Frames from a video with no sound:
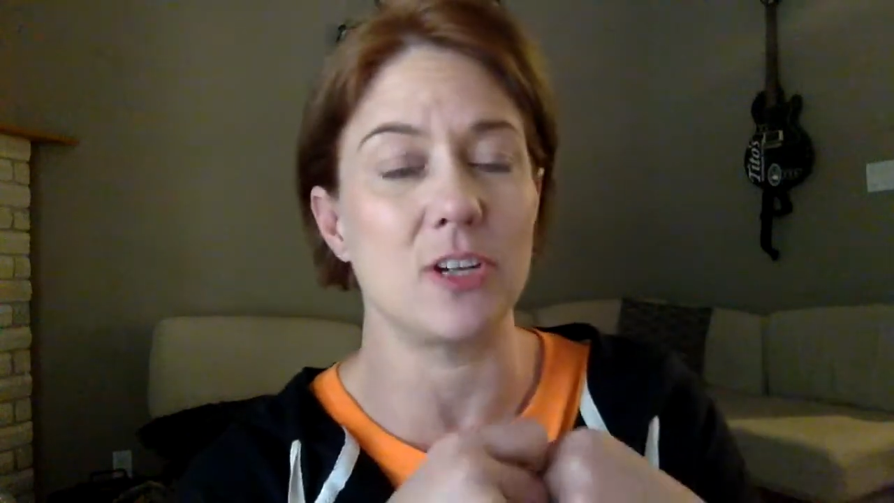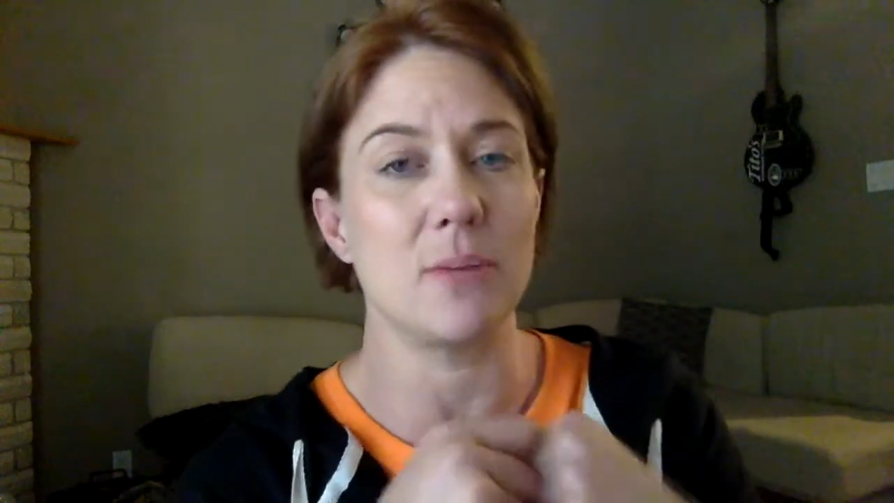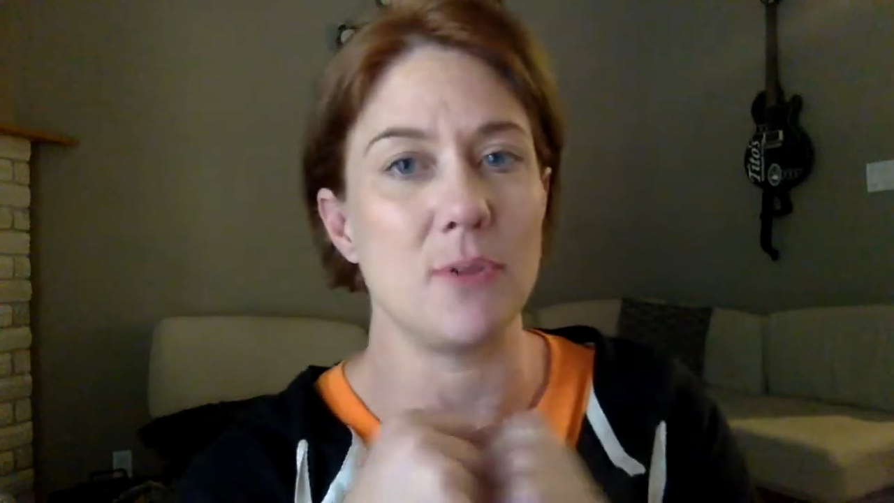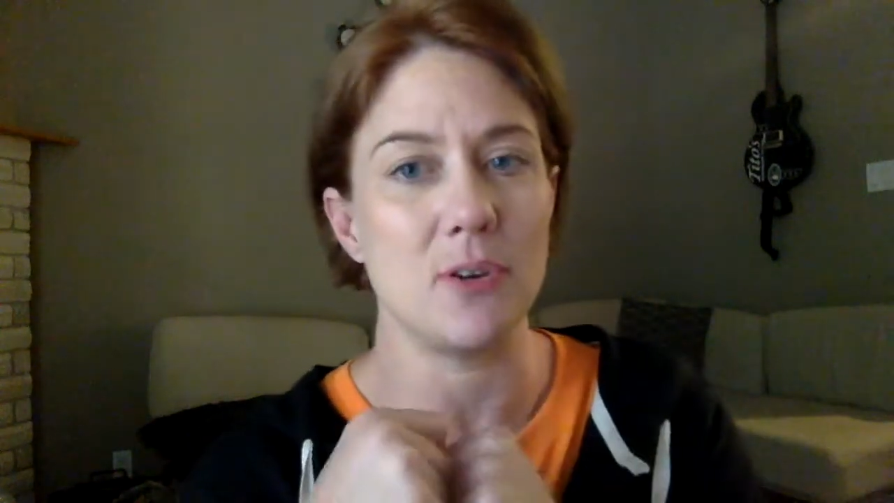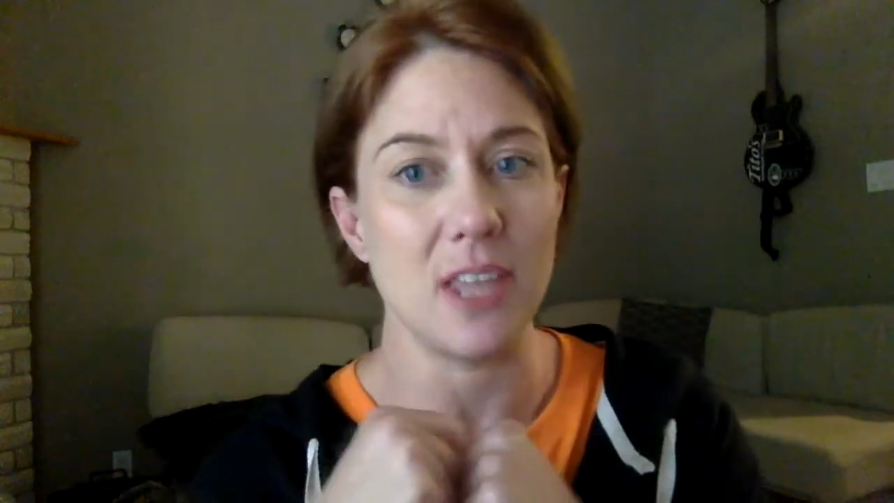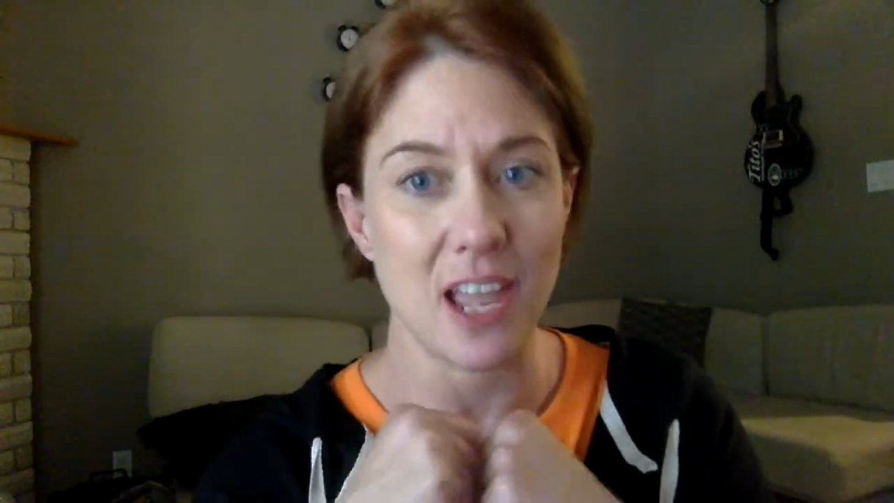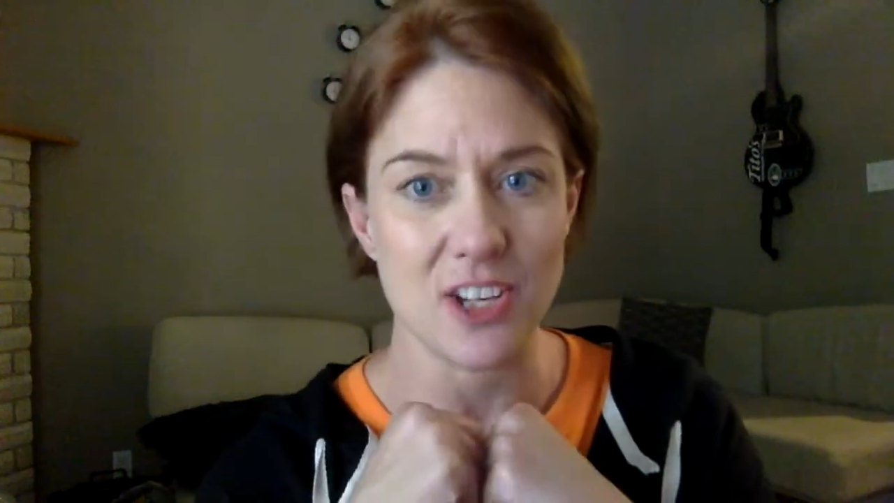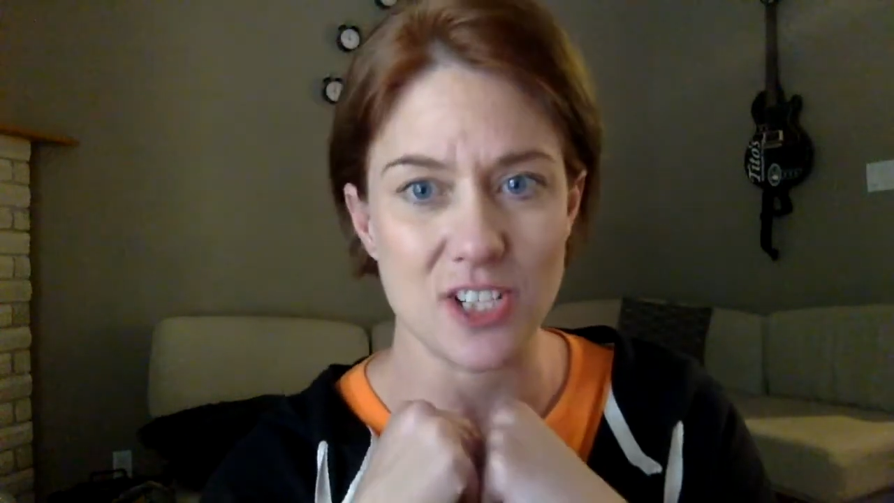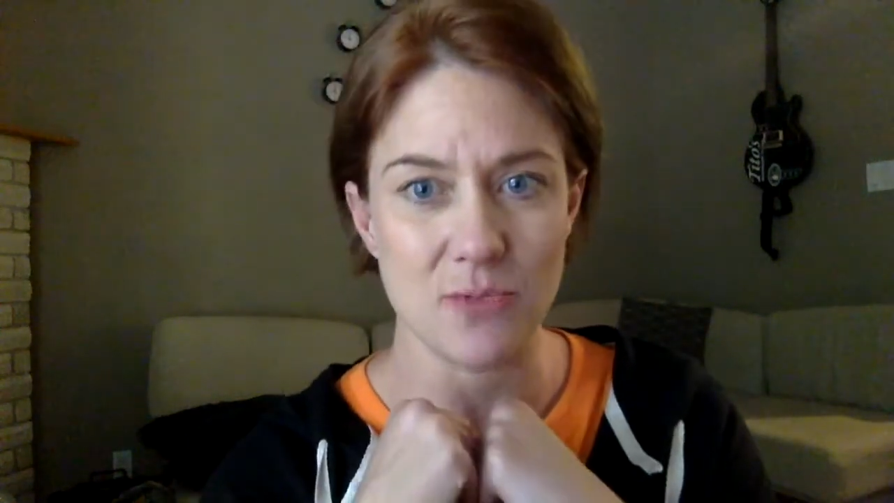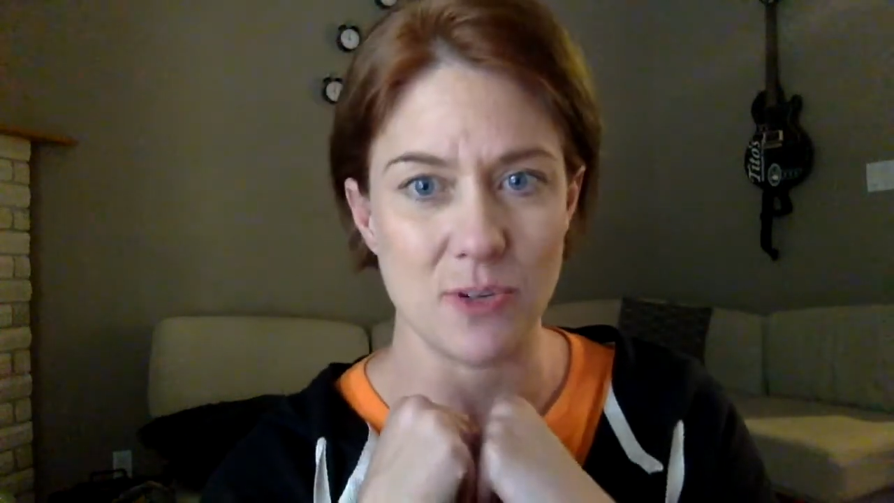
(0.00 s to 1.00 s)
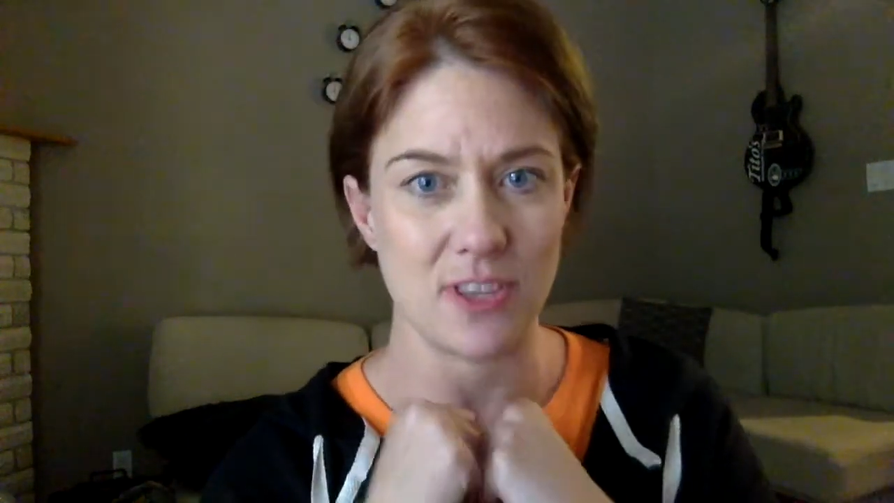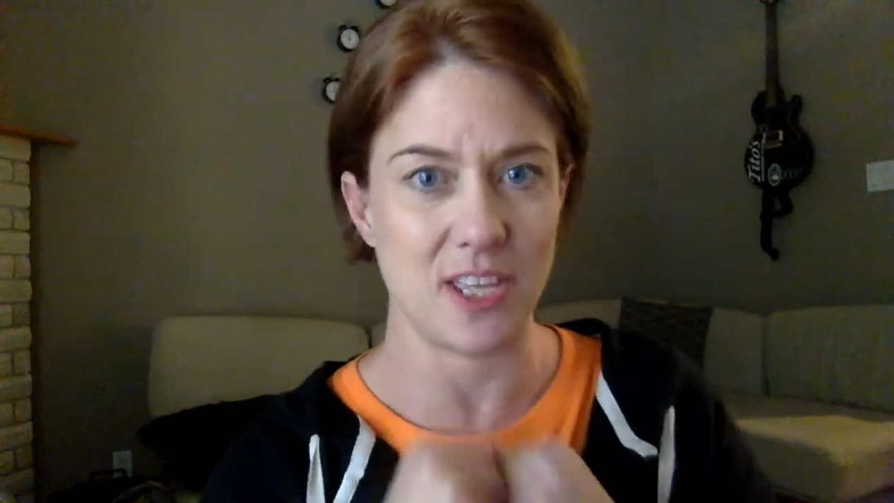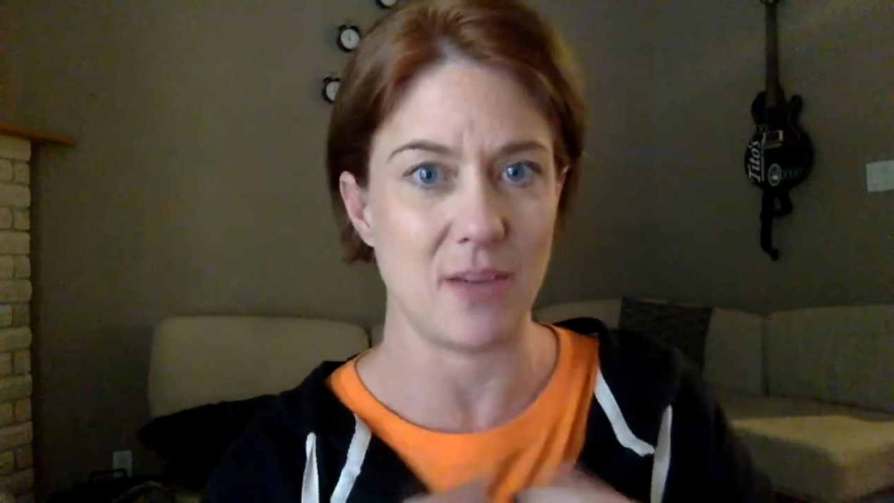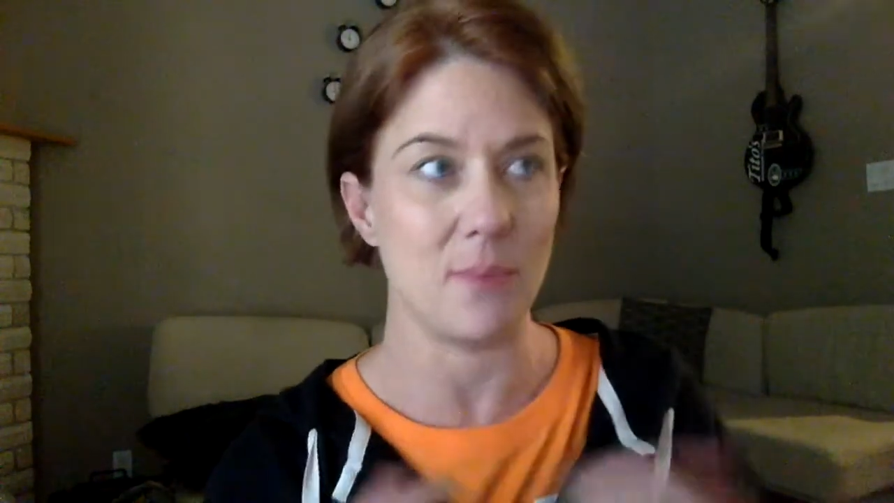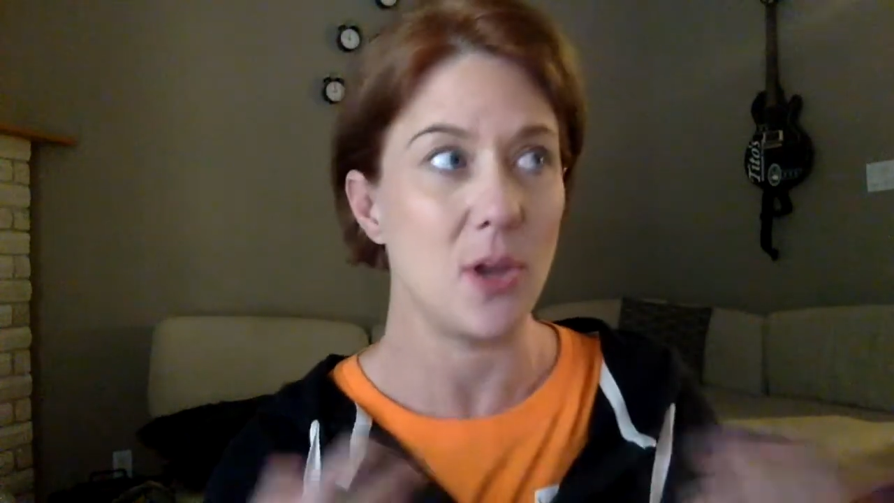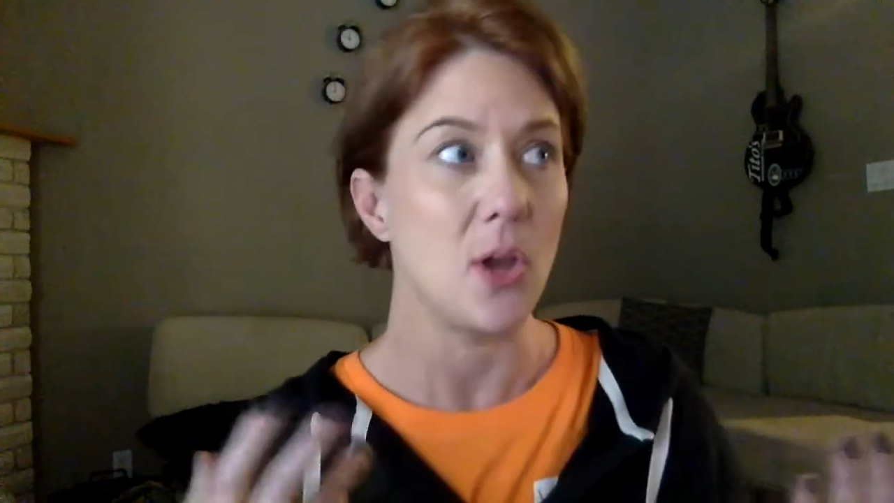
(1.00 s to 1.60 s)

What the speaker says: communication with them,